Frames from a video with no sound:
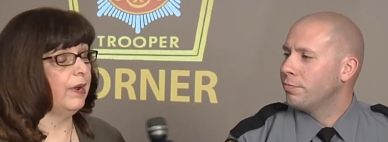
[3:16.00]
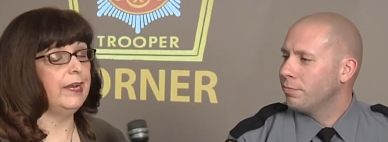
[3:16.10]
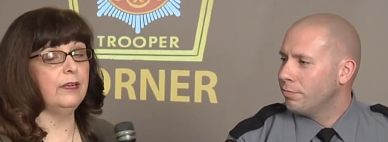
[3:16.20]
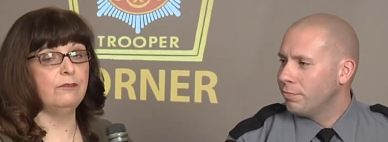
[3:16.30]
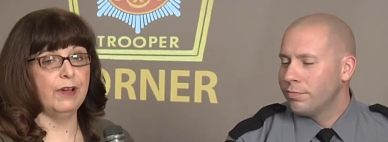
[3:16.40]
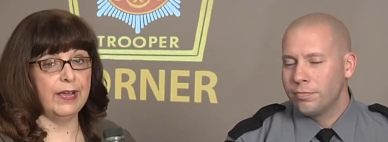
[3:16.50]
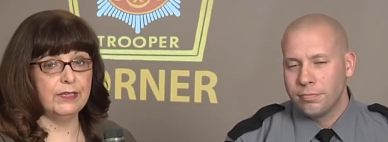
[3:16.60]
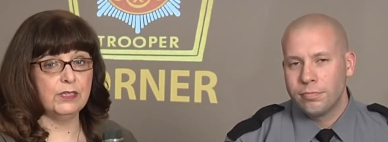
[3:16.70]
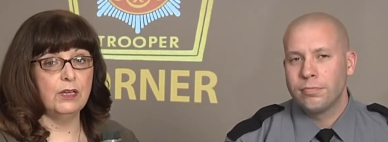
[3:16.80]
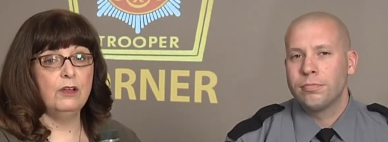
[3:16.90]
Speaker 1: Great
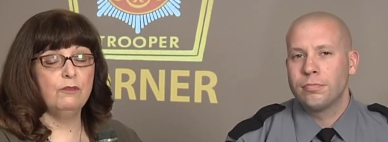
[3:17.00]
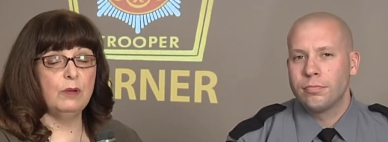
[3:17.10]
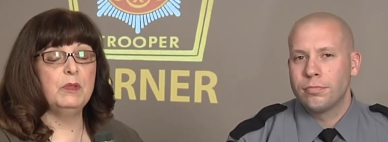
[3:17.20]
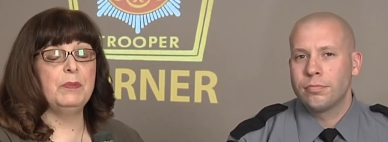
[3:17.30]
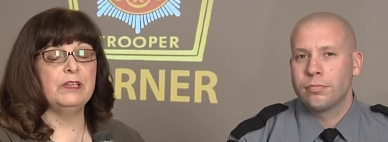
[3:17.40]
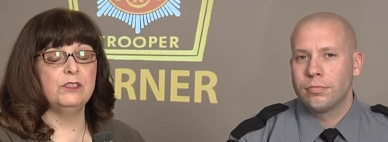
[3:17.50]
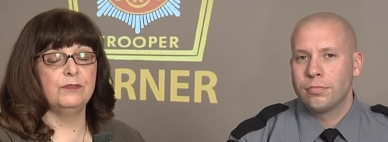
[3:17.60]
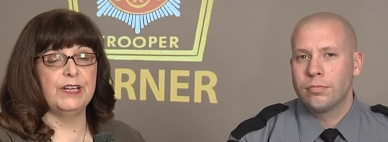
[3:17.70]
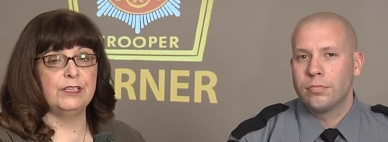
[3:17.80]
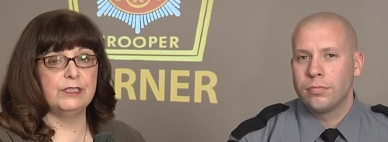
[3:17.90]
advice from the
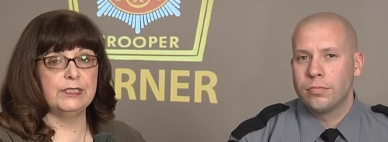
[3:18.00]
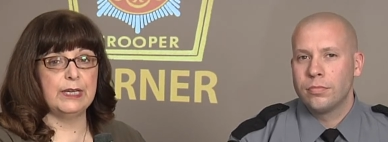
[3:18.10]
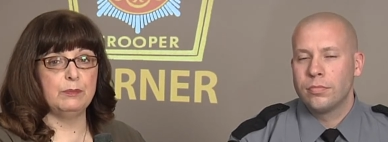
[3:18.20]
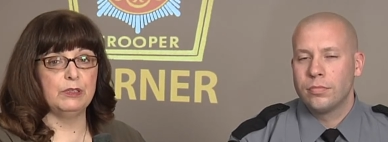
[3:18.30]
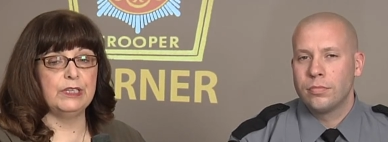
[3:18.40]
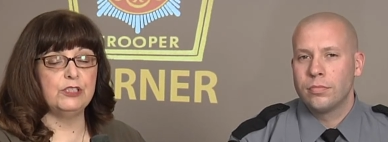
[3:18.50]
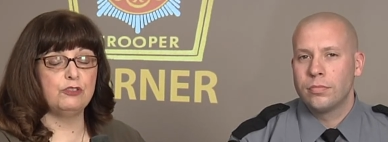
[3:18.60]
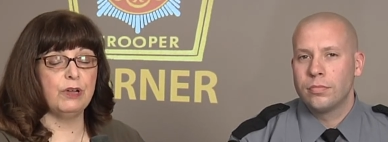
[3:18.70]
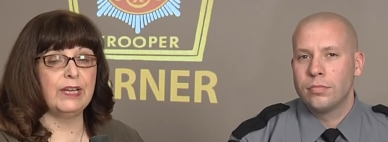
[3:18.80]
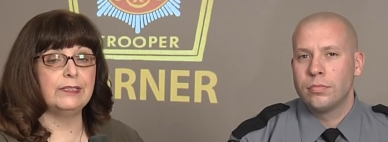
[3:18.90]
Pennsylvania State Police
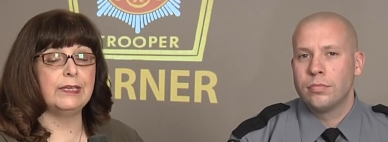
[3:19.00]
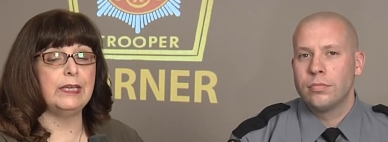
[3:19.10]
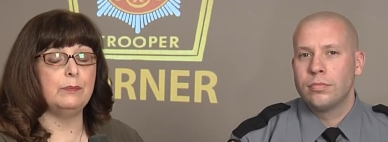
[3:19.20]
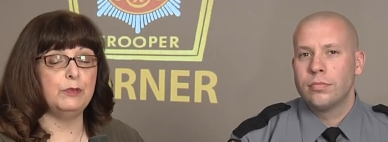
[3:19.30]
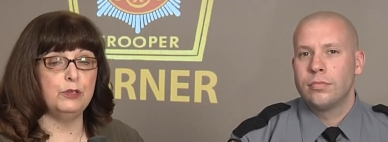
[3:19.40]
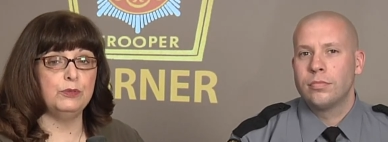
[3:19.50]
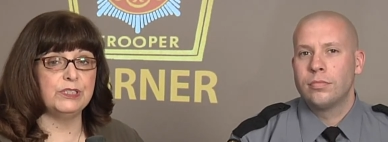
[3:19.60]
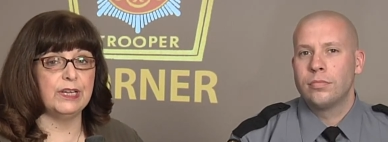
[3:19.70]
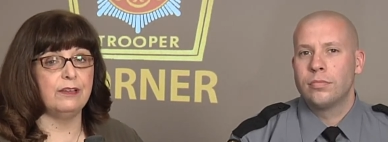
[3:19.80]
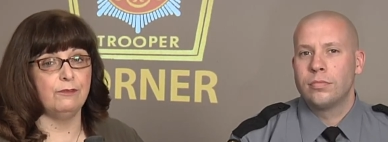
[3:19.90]
trying to keep you
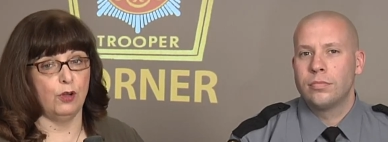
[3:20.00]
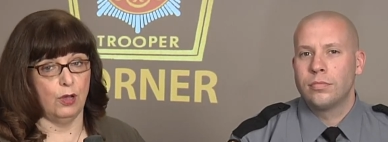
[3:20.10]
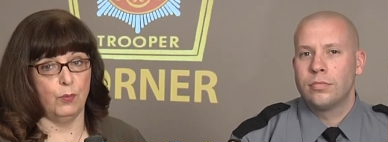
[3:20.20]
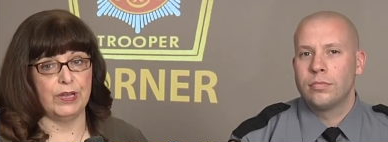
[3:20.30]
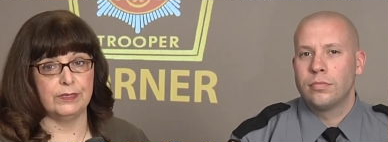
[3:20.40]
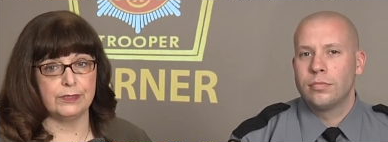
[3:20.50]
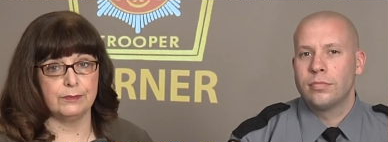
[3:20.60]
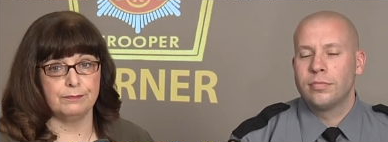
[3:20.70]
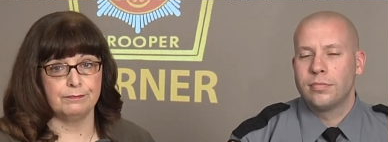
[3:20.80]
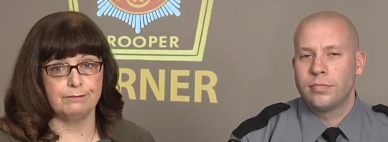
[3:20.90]
safe always.